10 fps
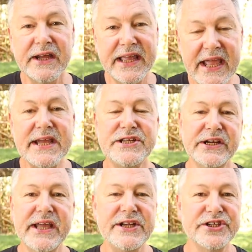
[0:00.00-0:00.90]
cage
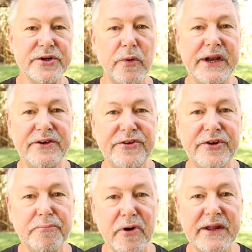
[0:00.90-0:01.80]
in case you're wanting
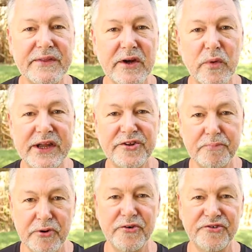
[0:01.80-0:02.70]
to break the queen's
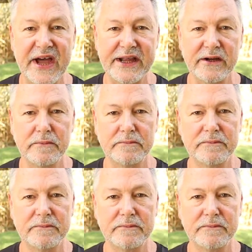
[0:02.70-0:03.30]
brood cycle.